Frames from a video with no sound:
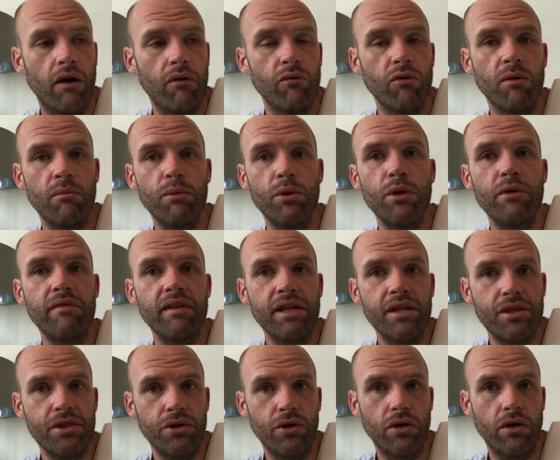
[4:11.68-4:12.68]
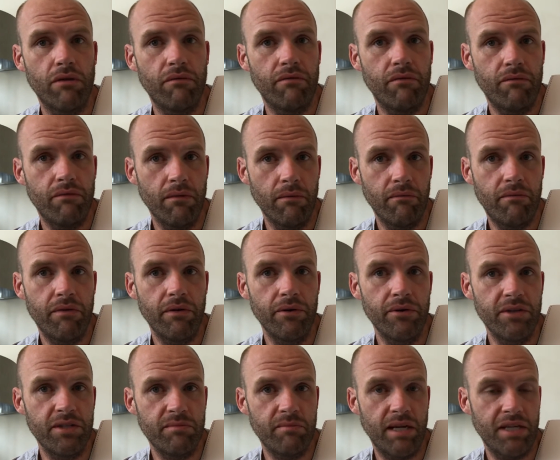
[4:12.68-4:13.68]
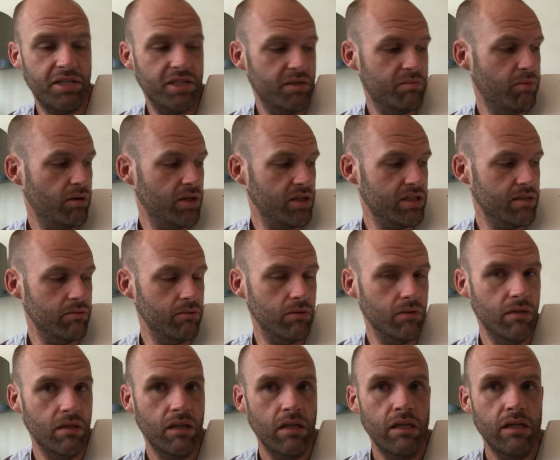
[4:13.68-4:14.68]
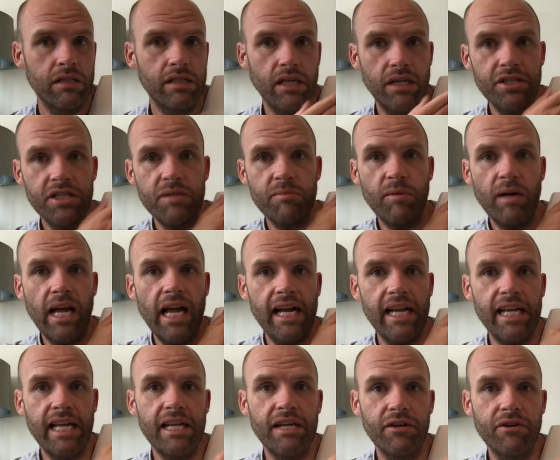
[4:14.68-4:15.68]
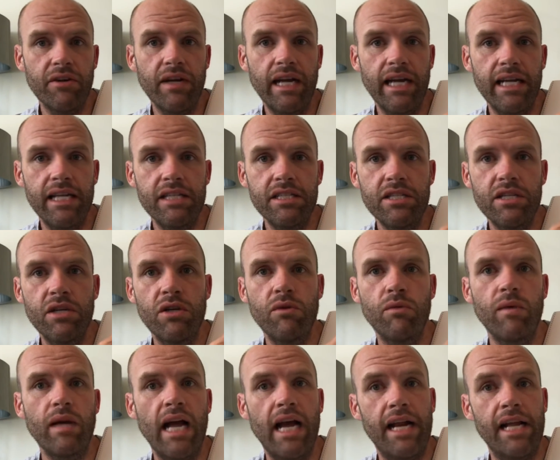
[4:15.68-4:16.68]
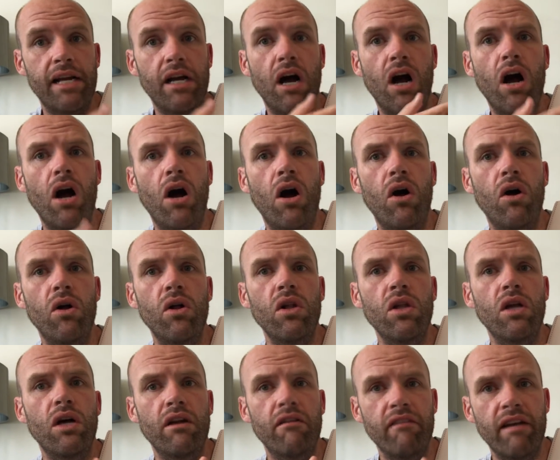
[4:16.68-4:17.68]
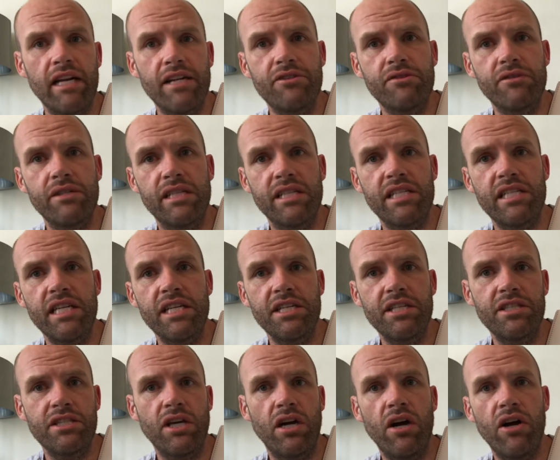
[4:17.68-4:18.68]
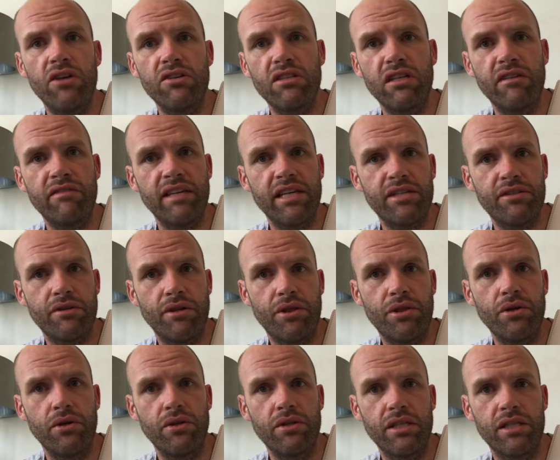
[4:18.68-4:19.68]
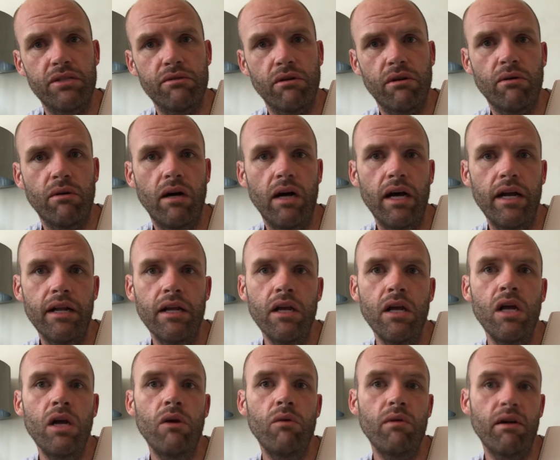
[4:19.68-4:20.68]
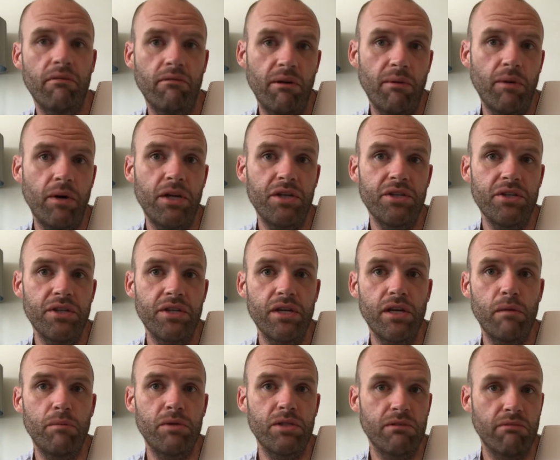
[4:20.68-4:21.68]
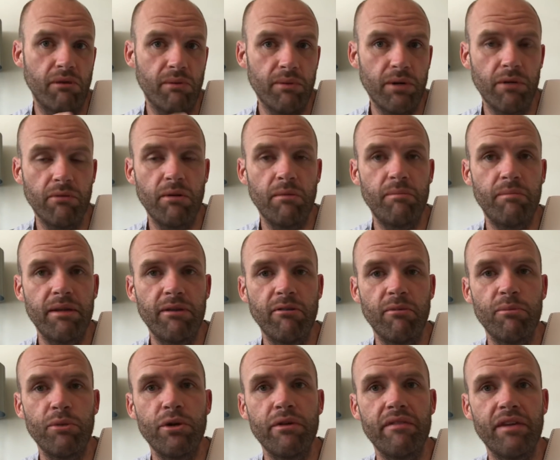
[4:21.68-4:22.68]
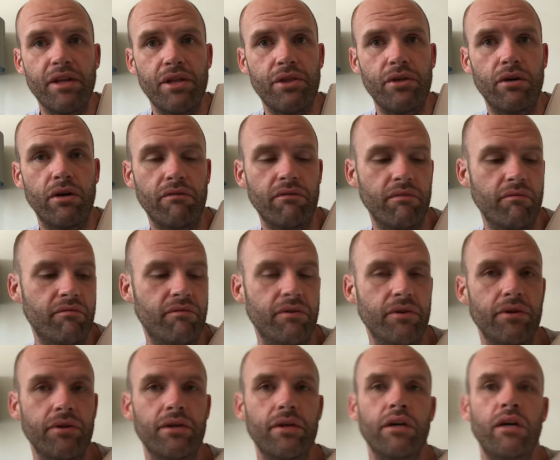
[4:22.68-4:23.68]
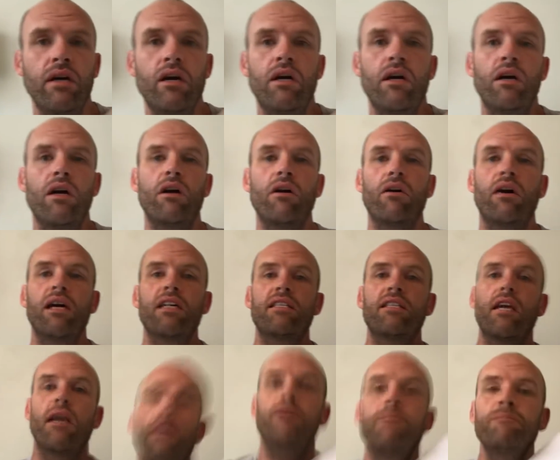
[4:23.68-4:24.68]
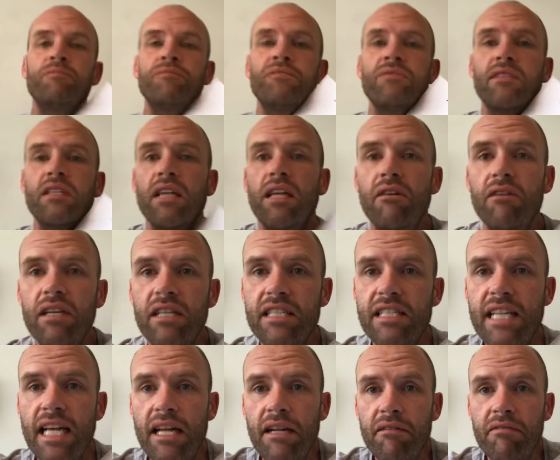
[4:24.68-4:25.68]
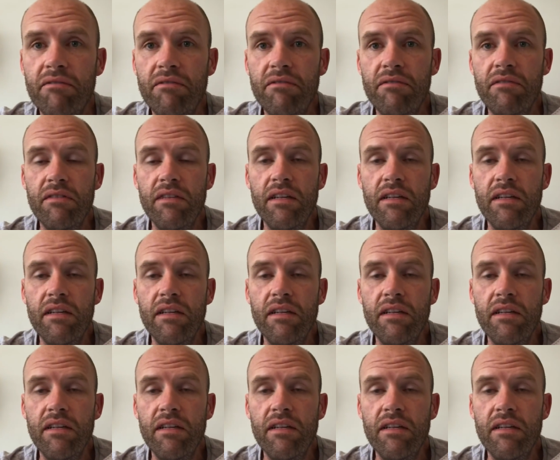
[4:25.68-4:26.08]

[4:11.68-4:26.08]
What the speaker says: removing thought from food as much as possible. So just by adding in greens, we add in a whole lot of extra decisions, a whole lot of extra thought that's required when we want to do the opposite. We want to be removing thought from food. All right, so instead of